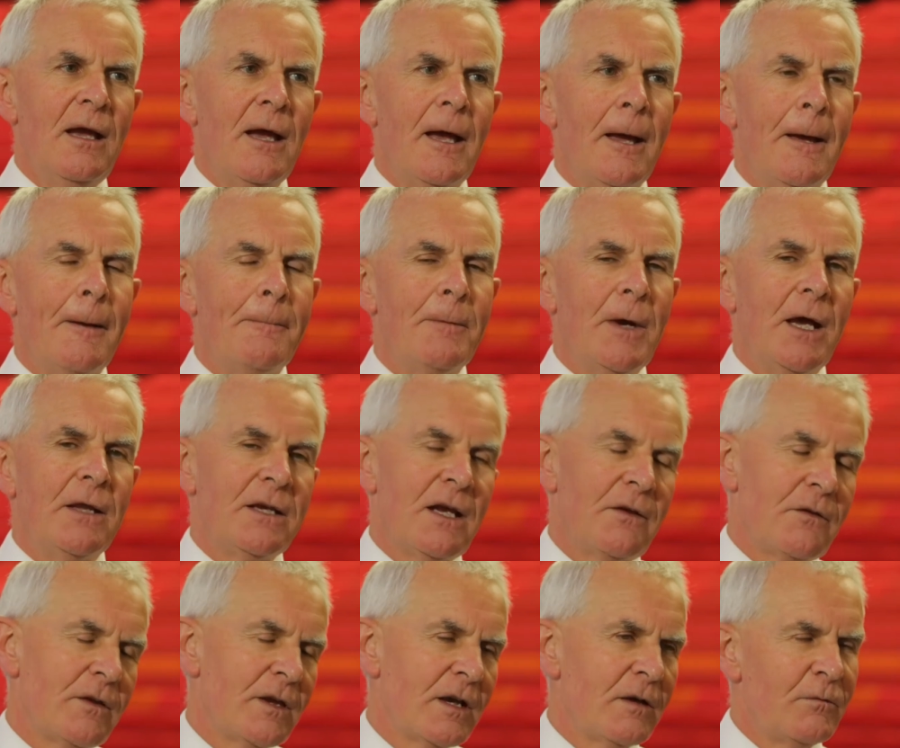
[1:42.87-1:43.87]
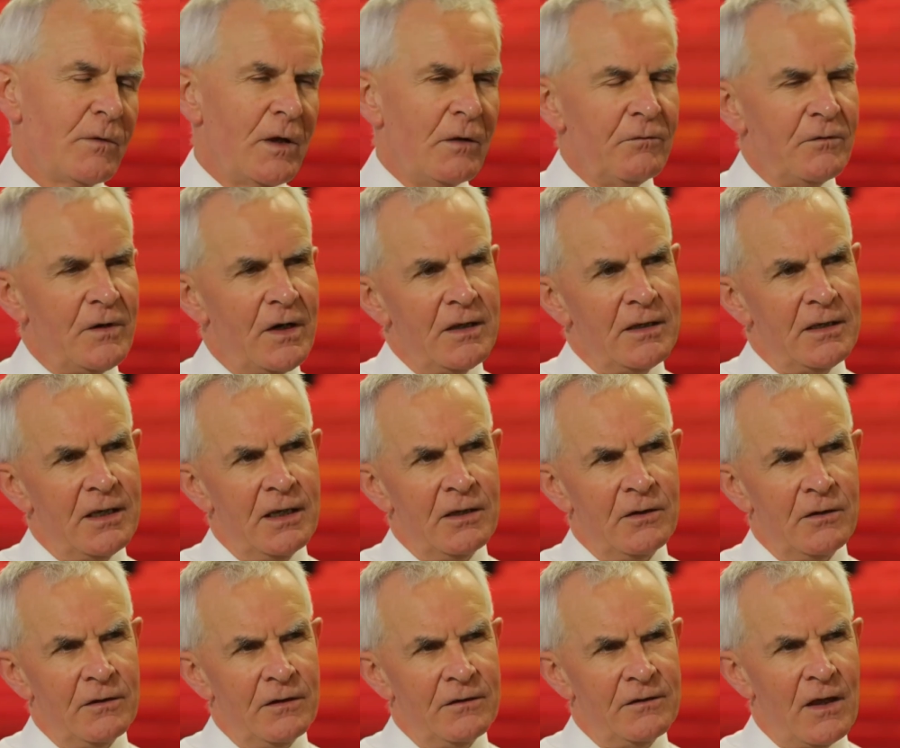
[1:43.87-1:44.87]
And the other thing I'm very
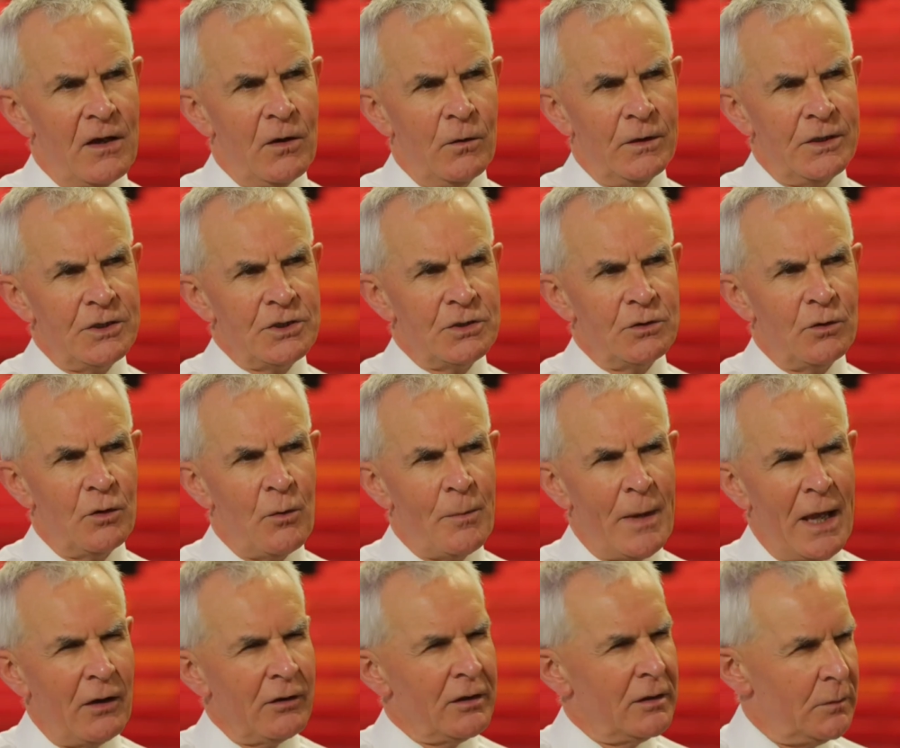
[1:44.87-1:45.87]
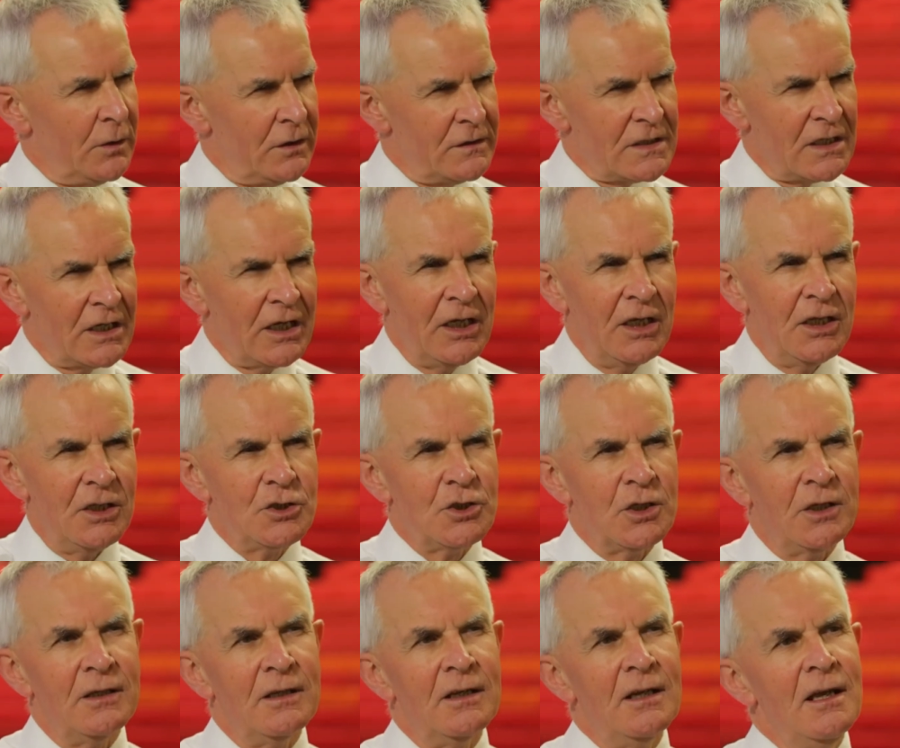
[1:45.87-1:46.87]
keen on is the whole issue about community
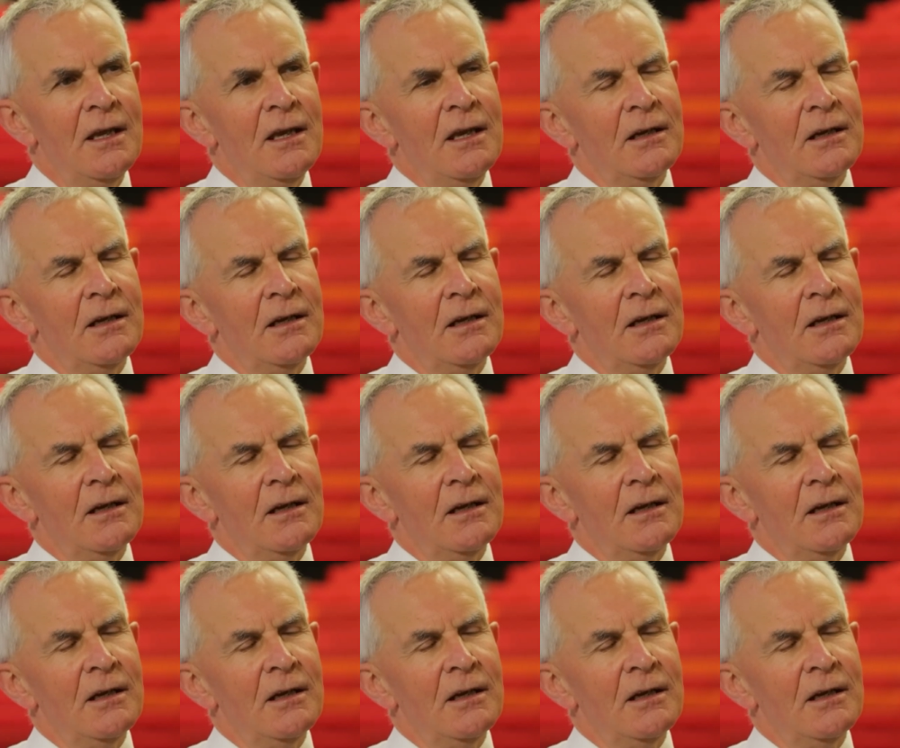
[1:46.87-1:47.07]
cohesion.